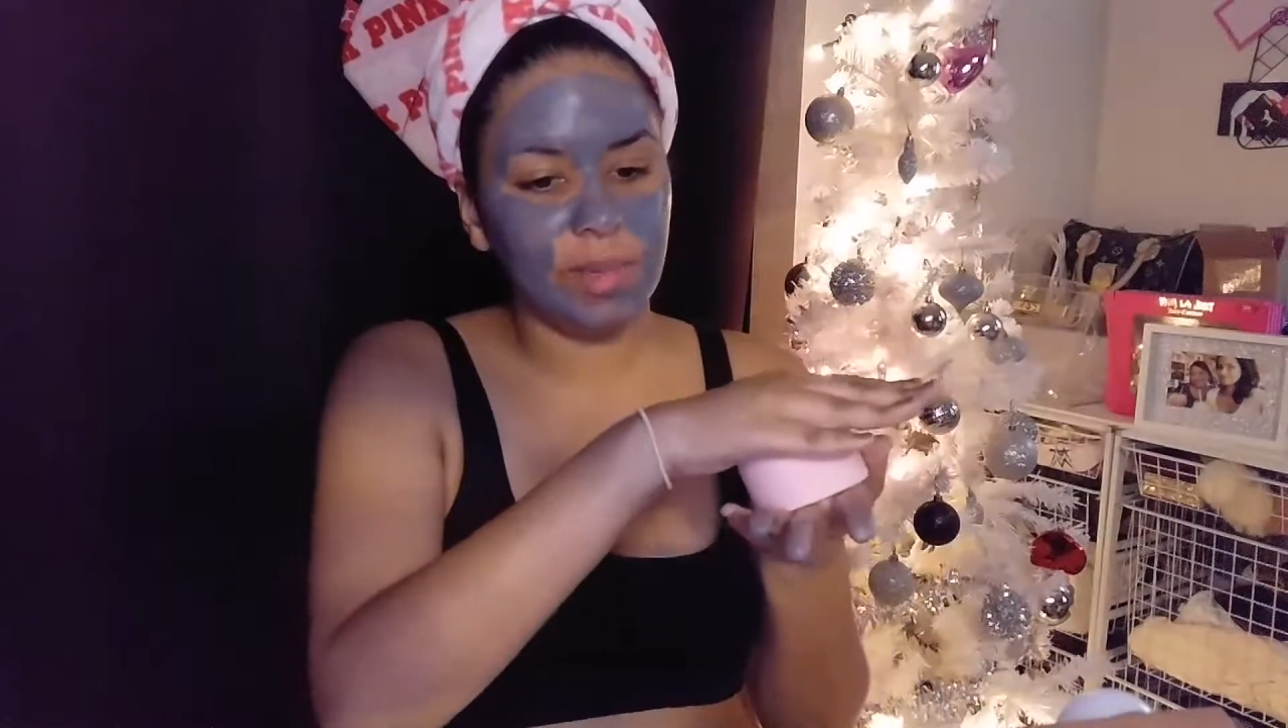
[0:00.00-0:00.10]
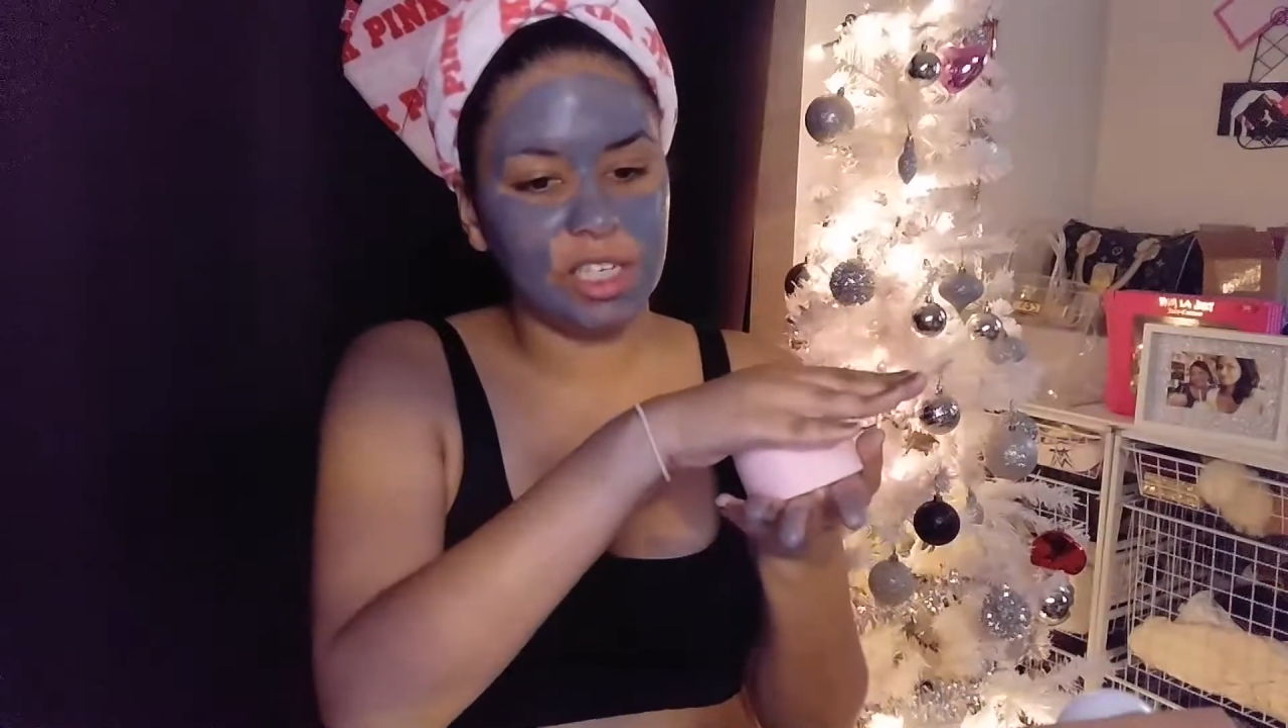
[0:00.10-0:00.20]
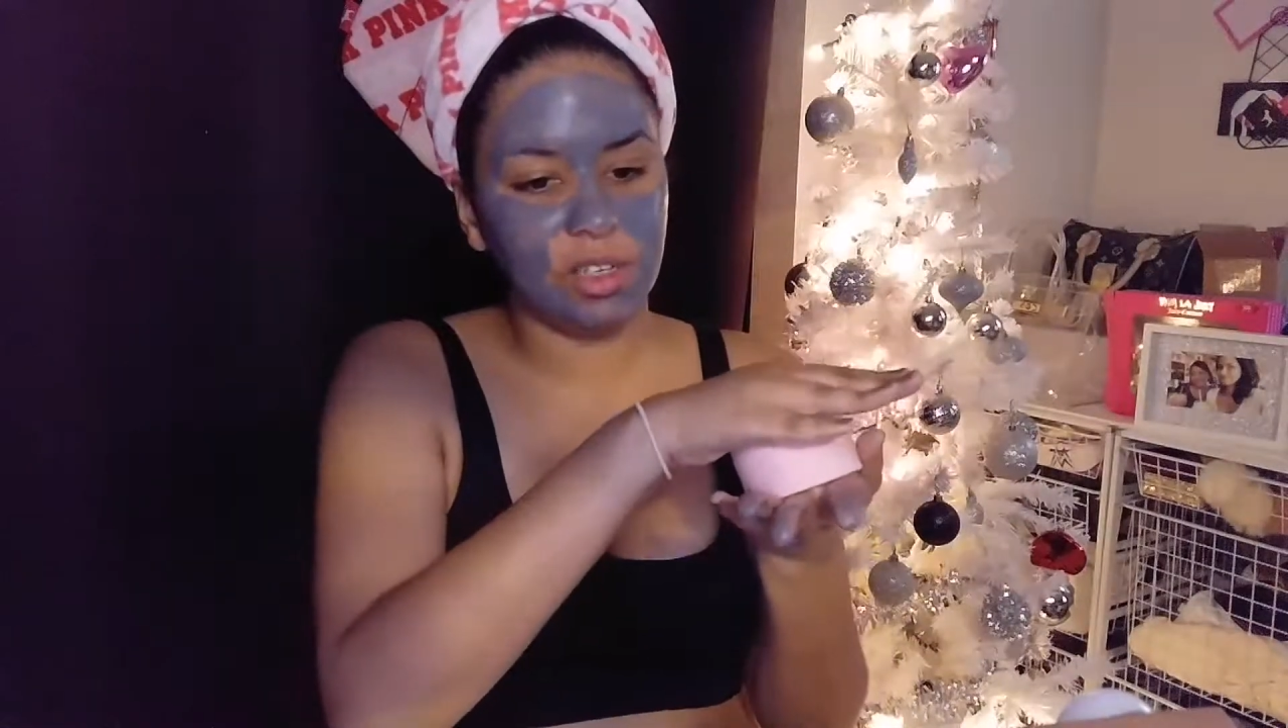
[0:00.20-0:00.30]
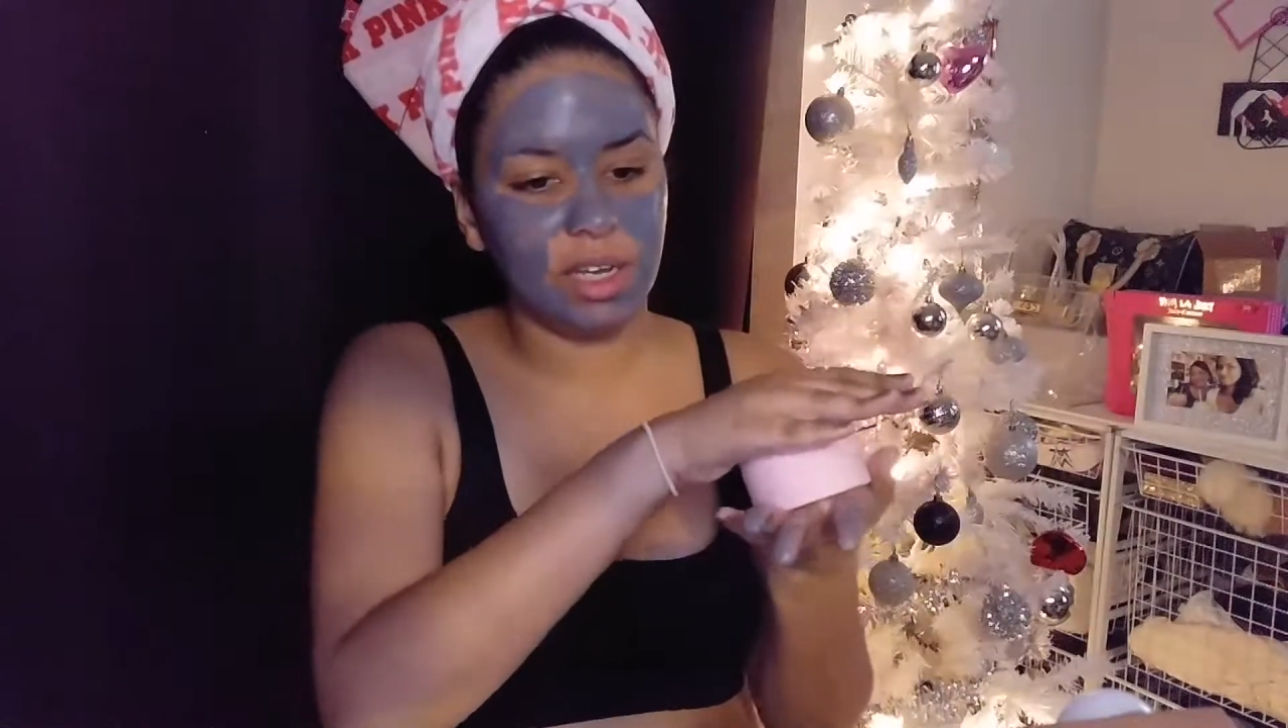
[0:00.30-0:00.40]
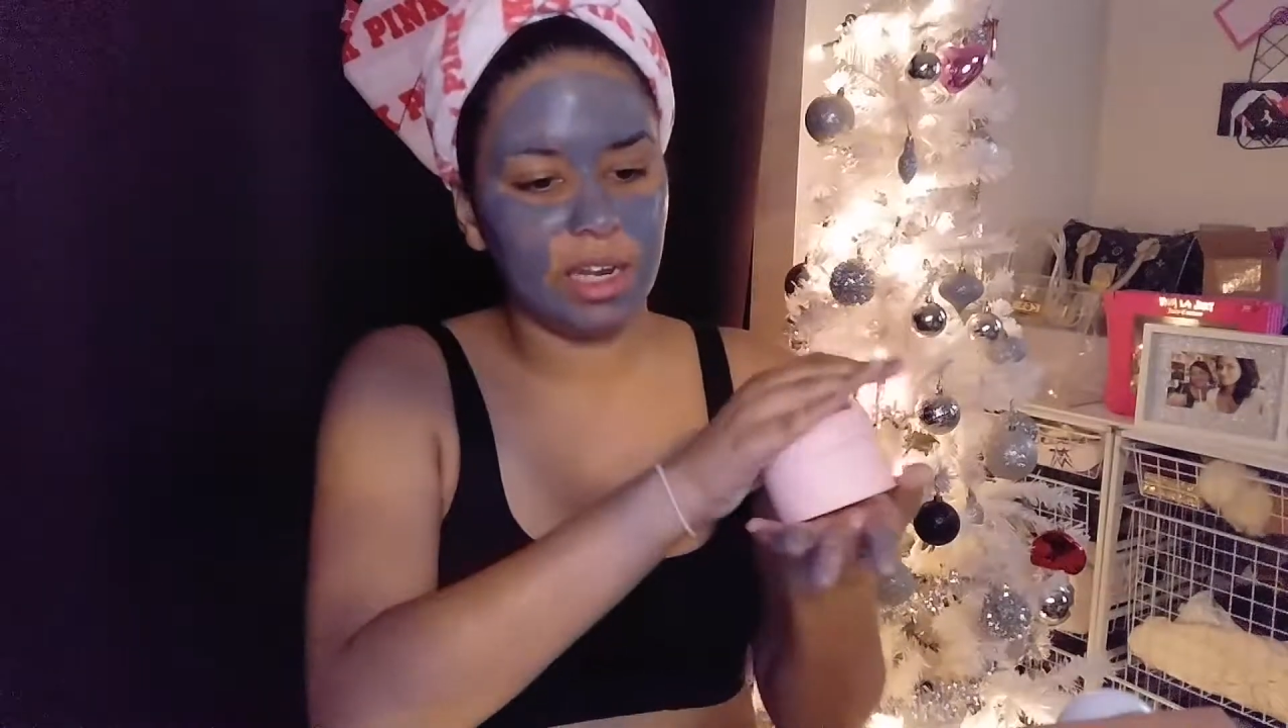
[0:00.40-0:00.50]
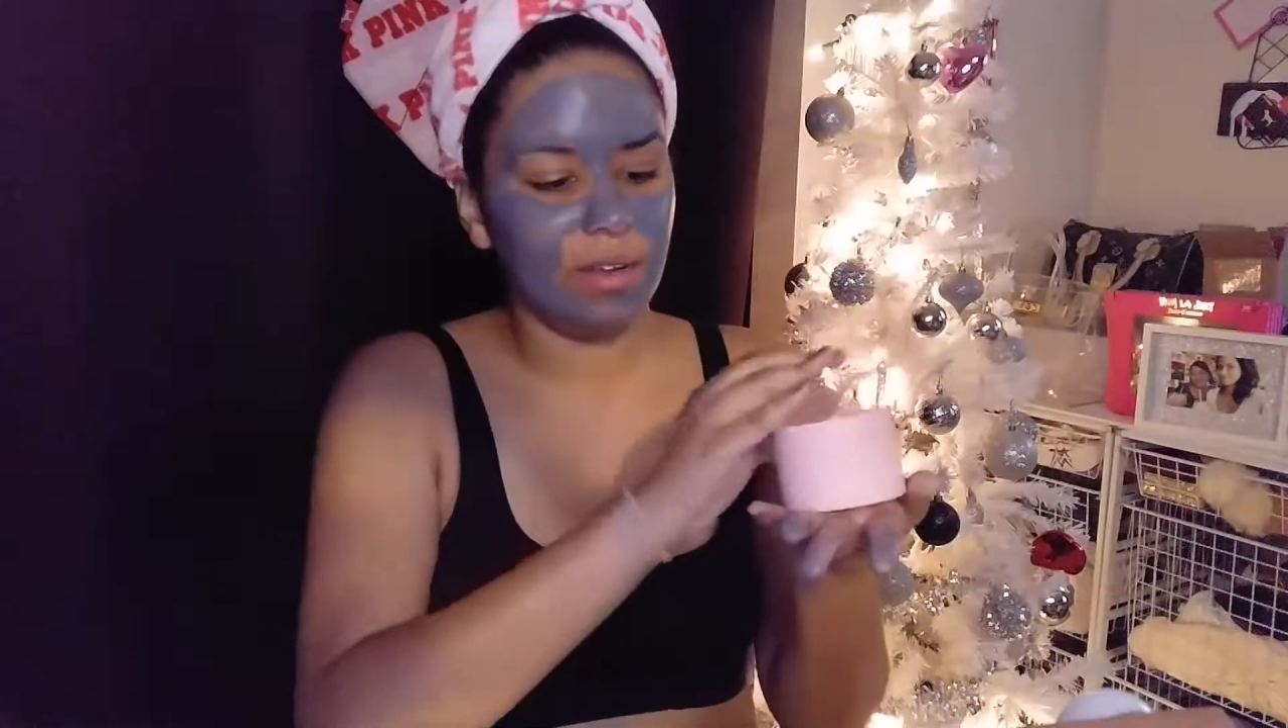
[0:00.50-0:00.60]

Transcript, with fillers: make sure I get